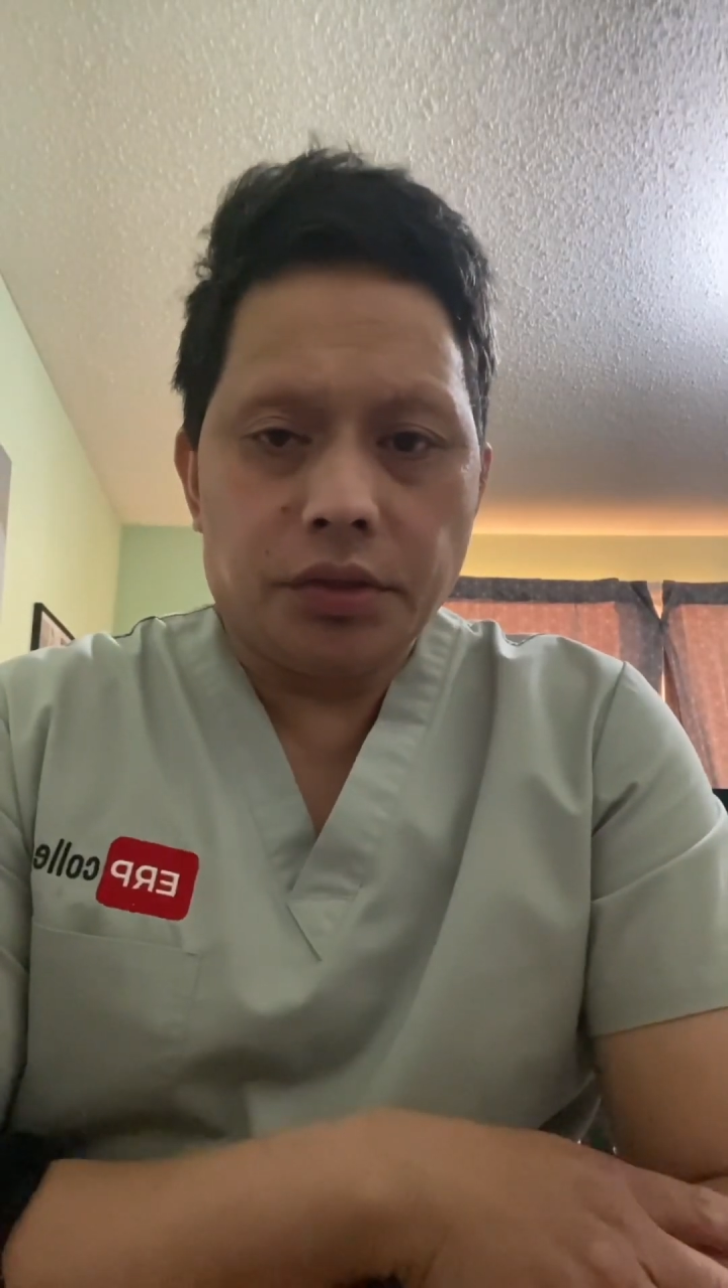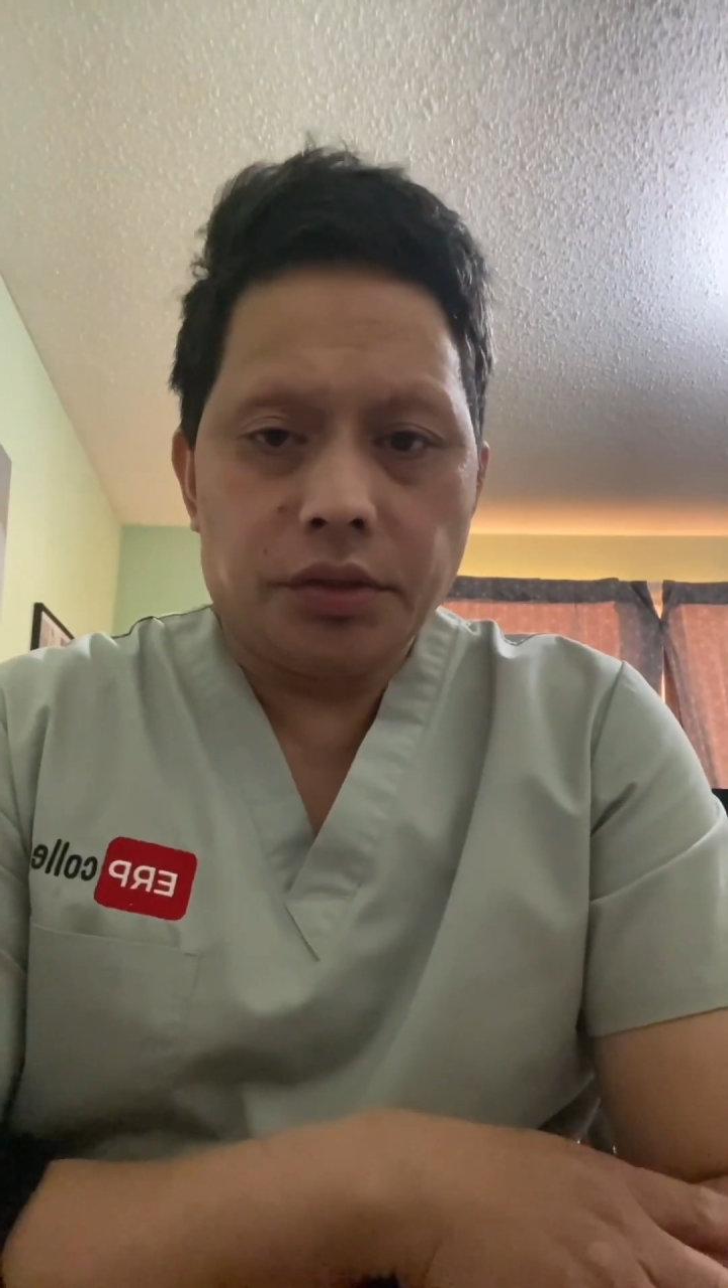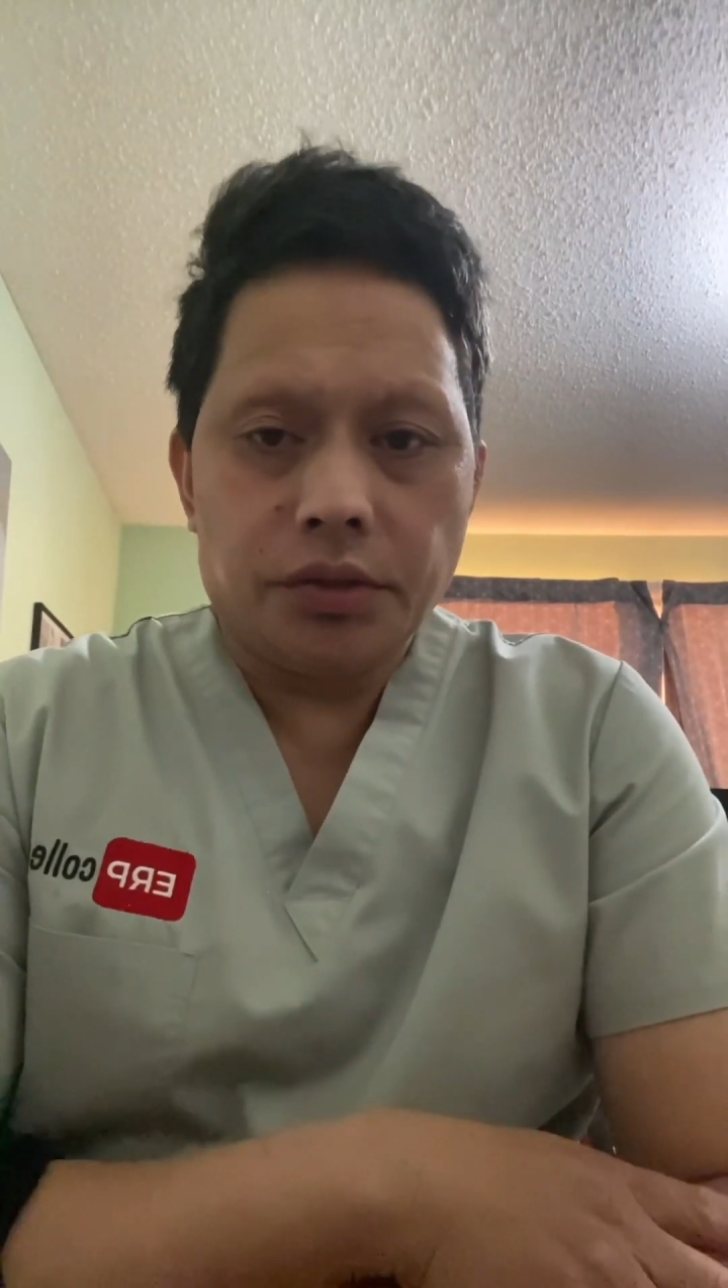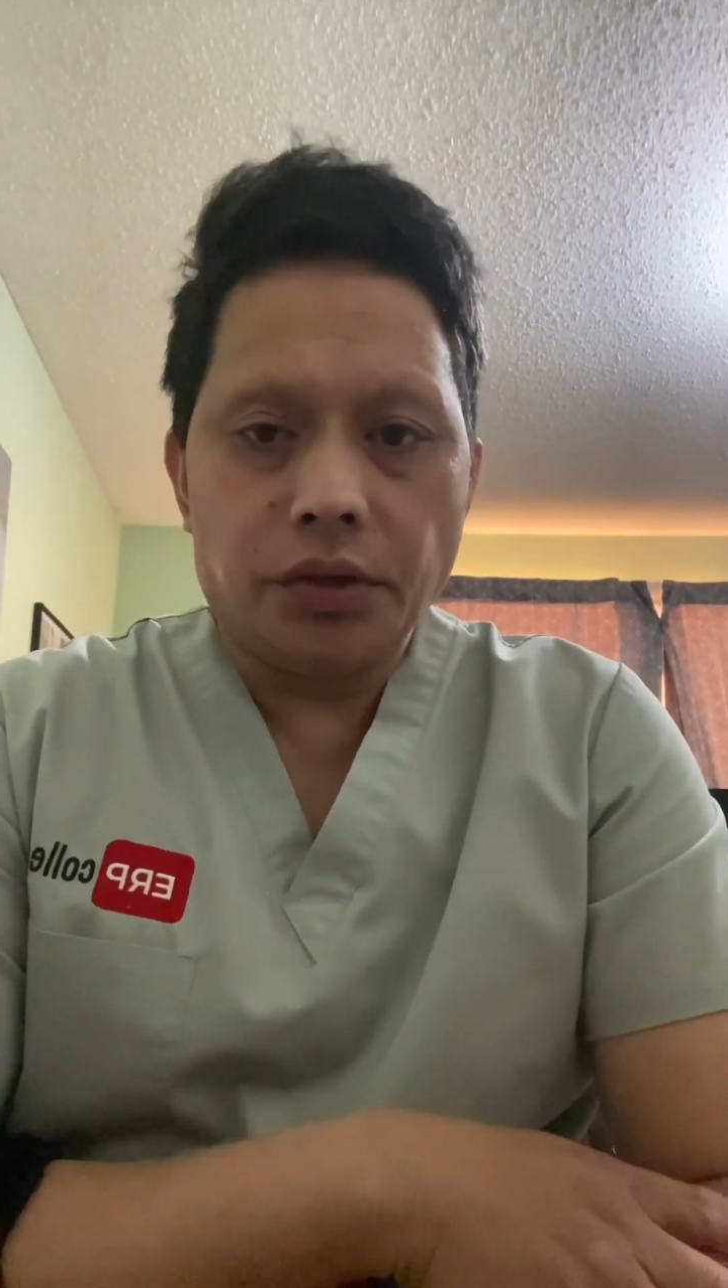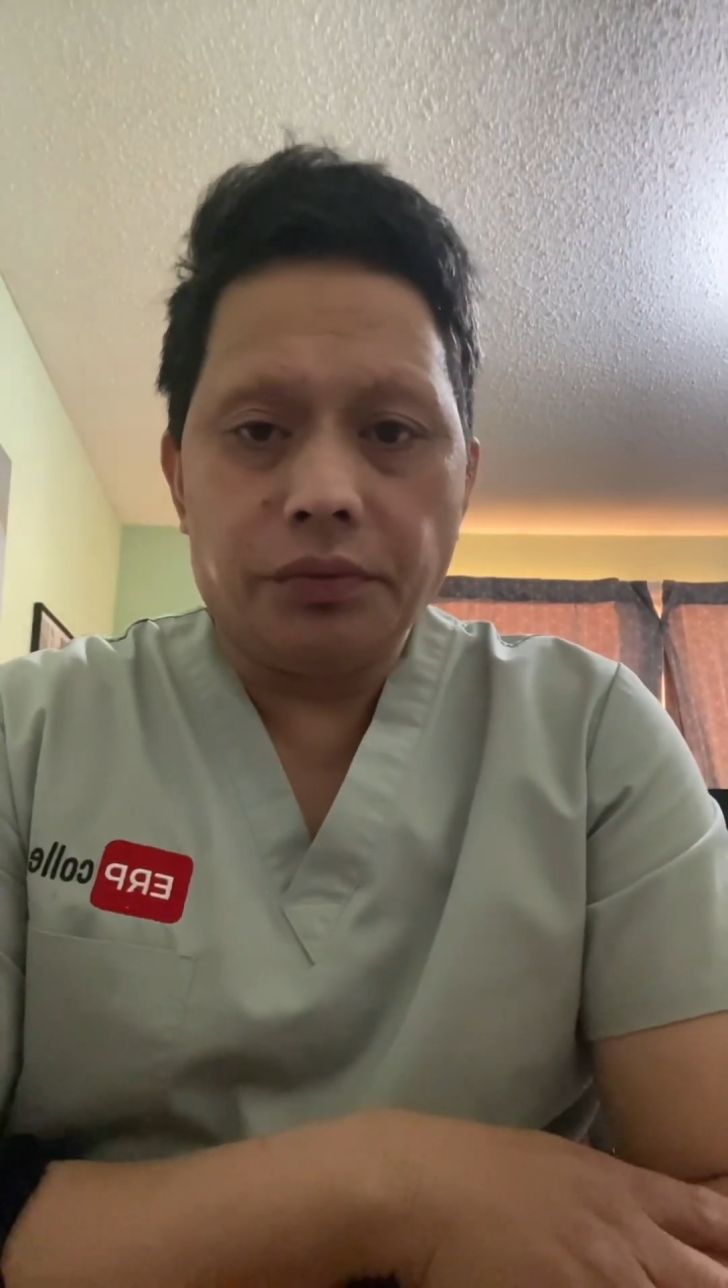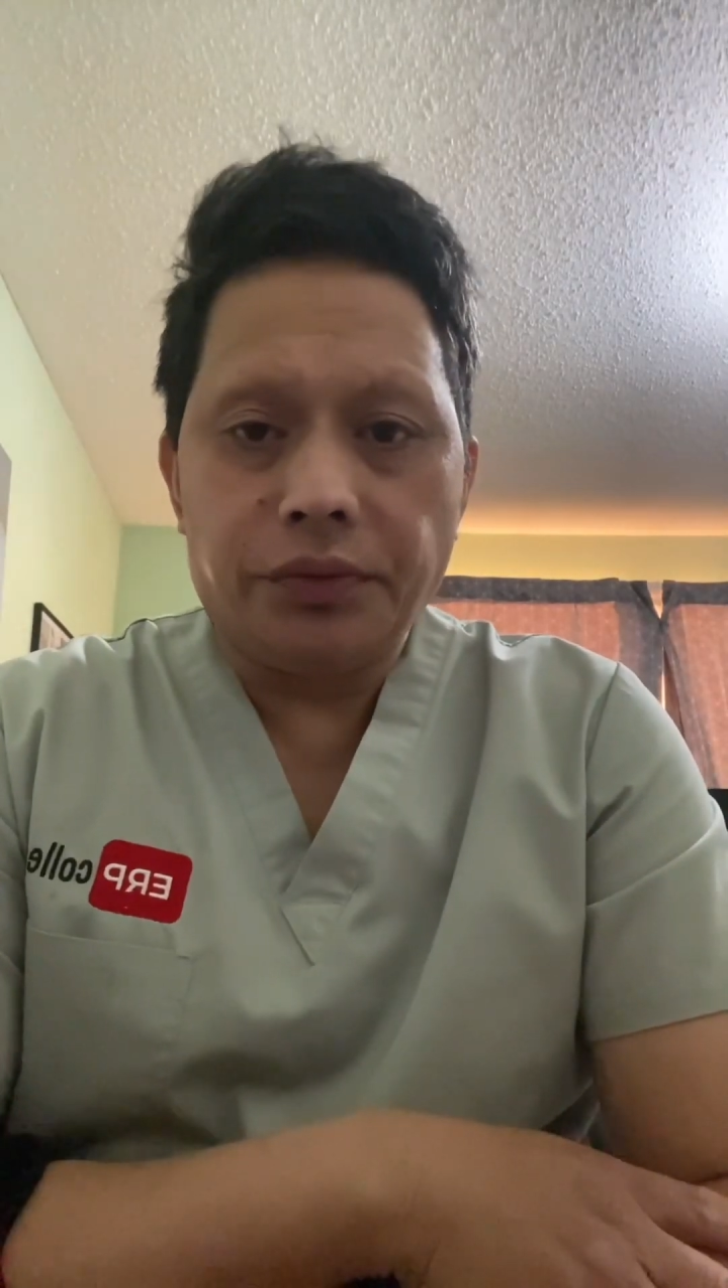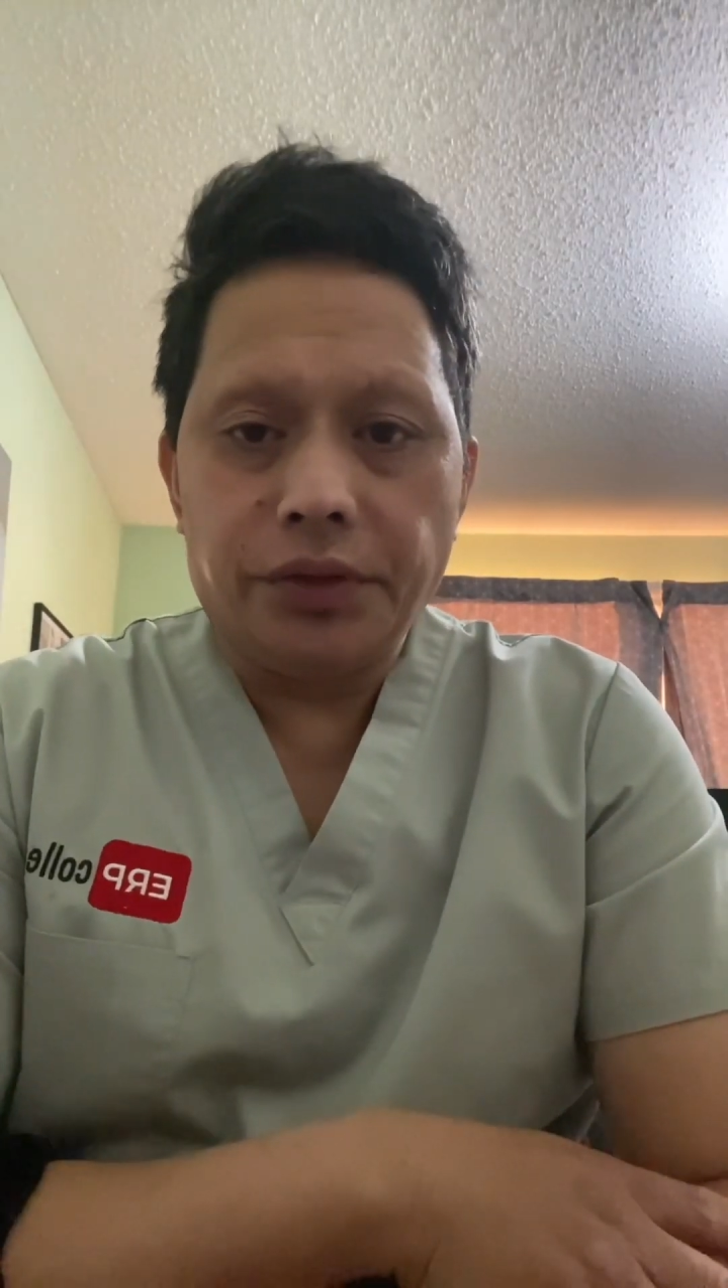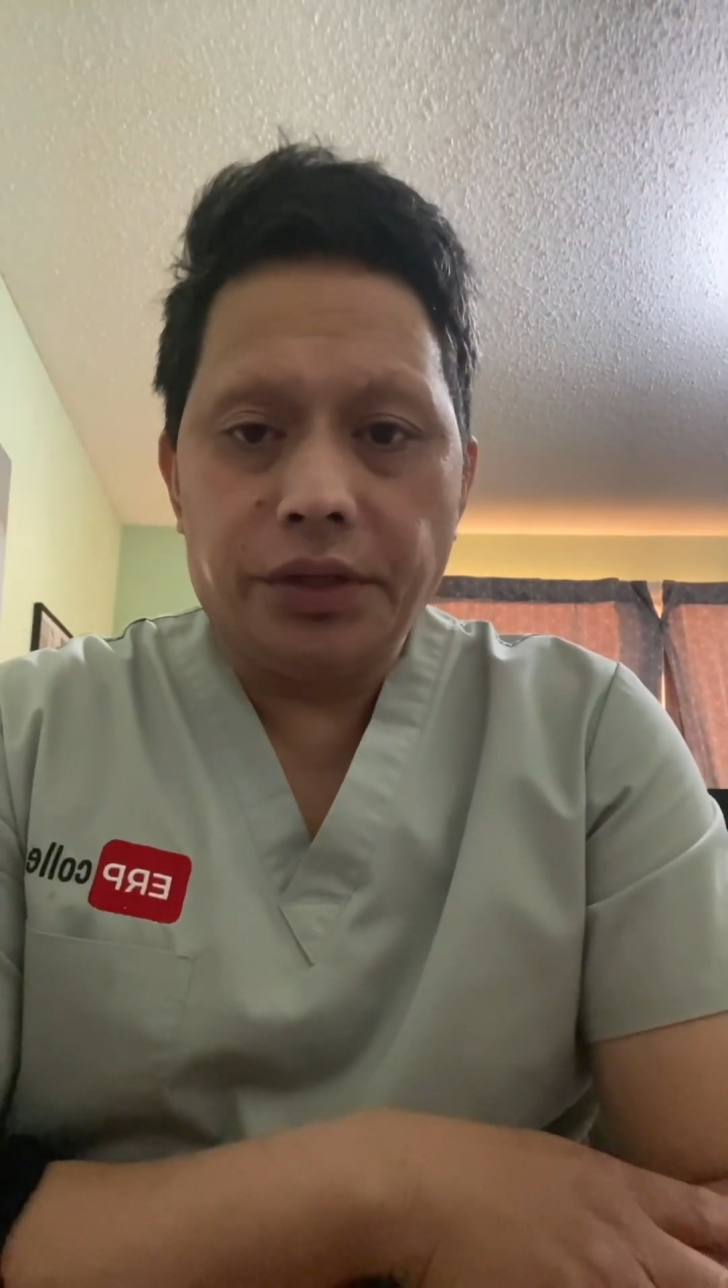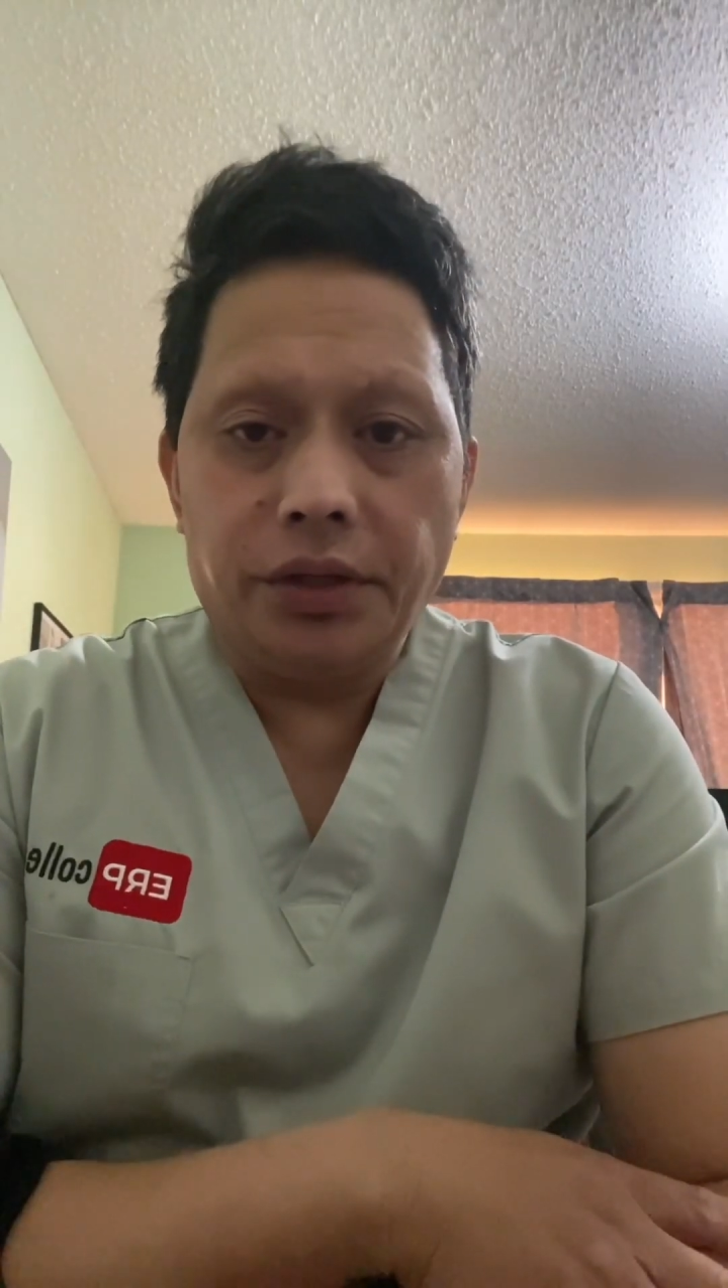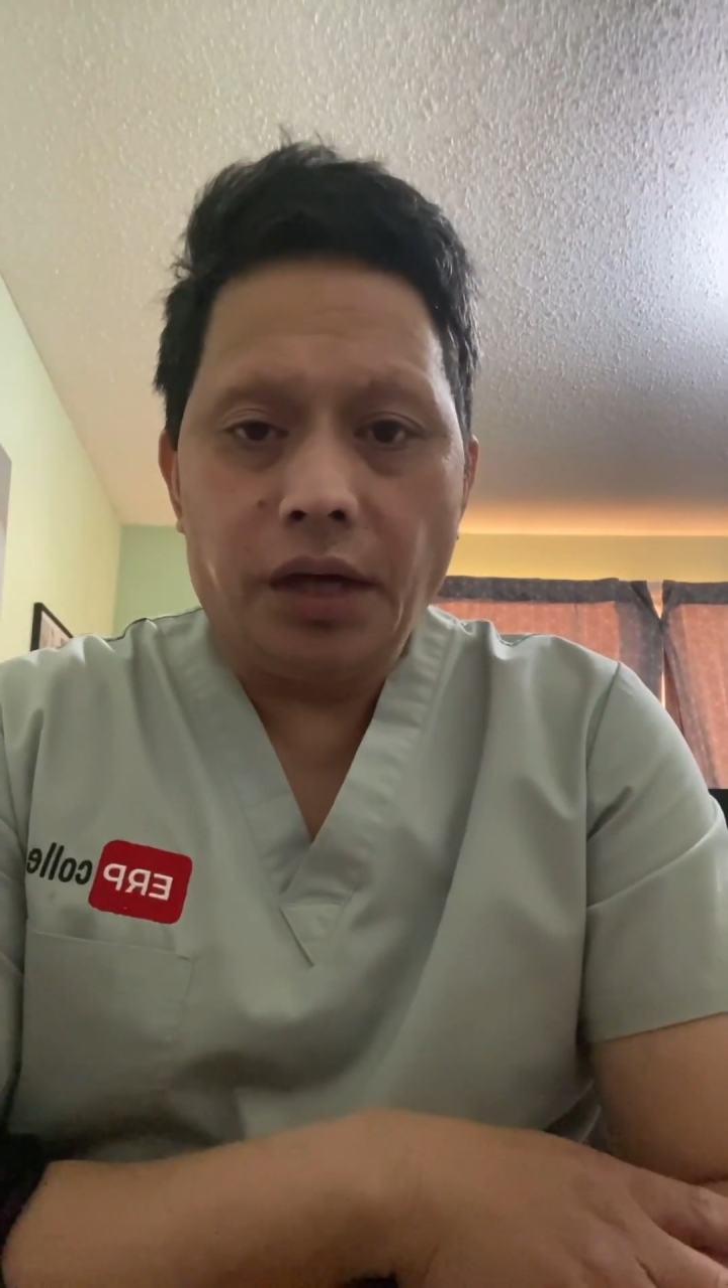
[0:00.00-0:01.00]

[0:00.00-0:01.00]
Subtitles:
So for